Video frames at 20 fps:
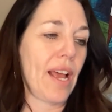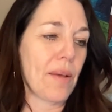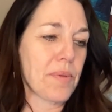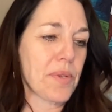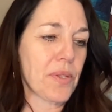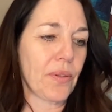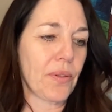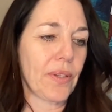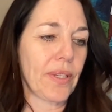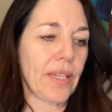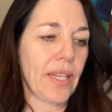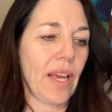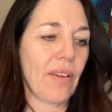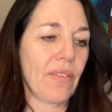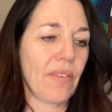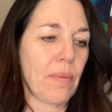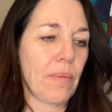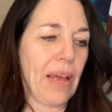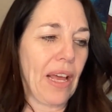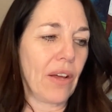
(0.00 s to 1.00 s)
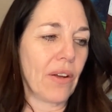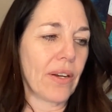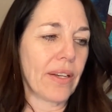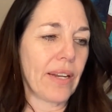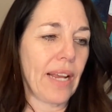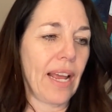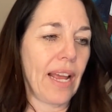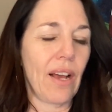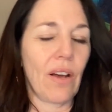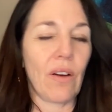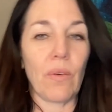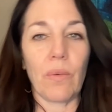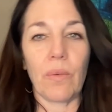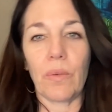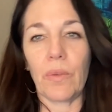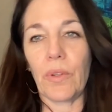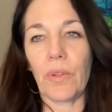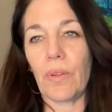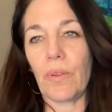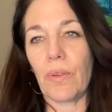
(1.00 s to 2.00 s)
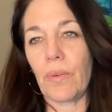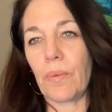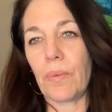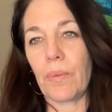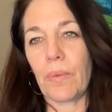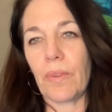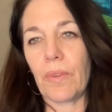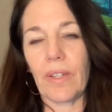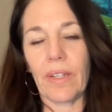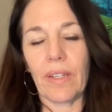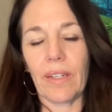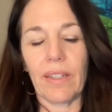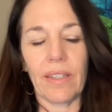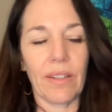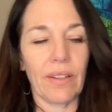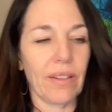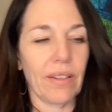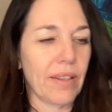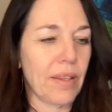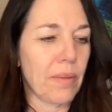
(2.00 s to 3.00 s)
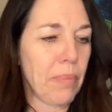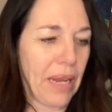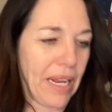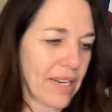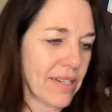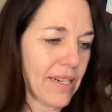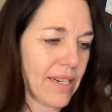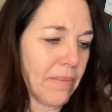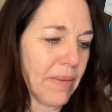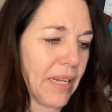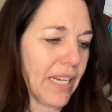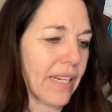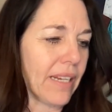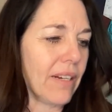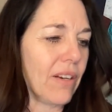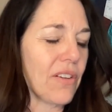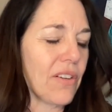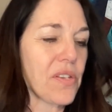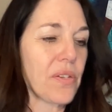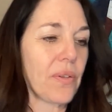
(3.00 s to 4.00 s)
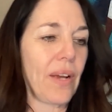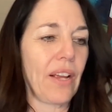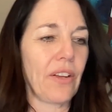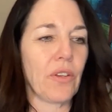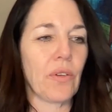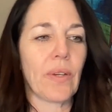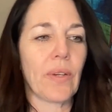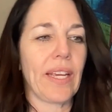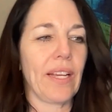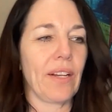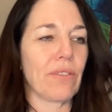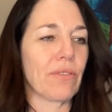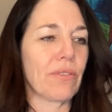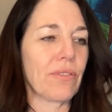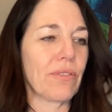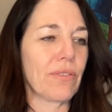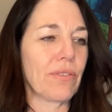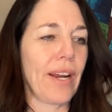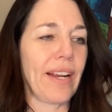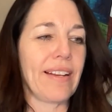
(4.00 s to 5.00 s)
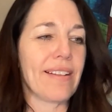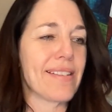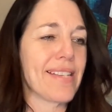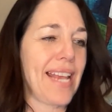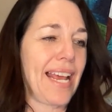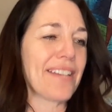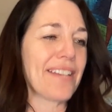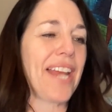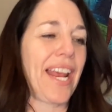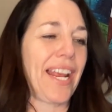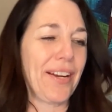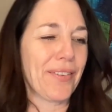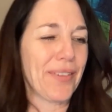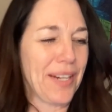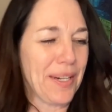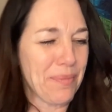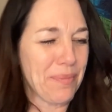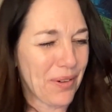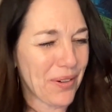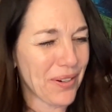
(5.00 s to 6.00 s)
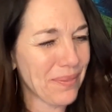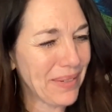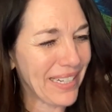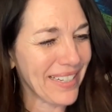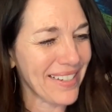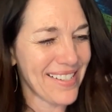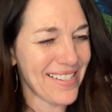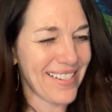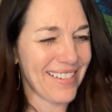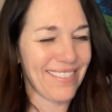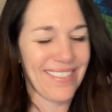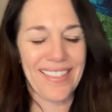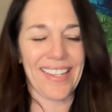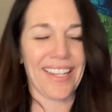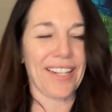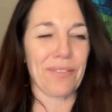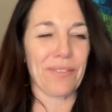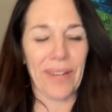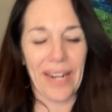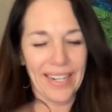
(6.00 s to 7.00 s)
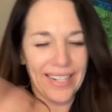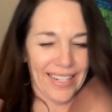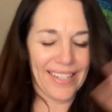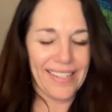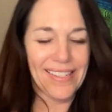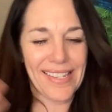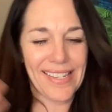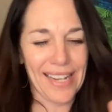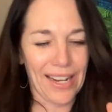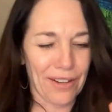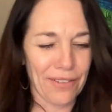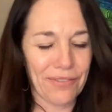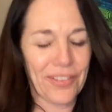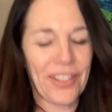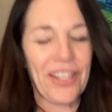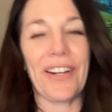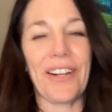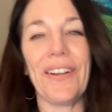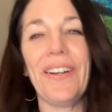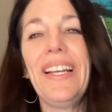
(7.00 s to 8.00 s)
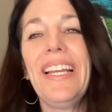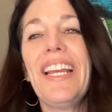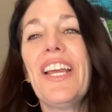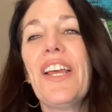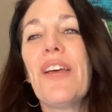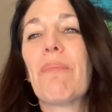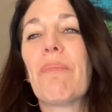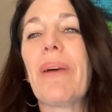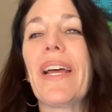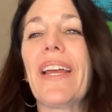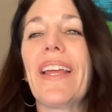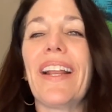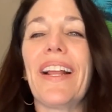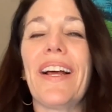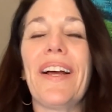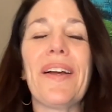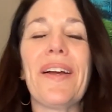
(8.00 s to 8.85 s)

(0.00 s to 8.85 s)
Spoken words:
absolutely love about how the pandemic and also how you can't write satire anymore because it's like writing itself. But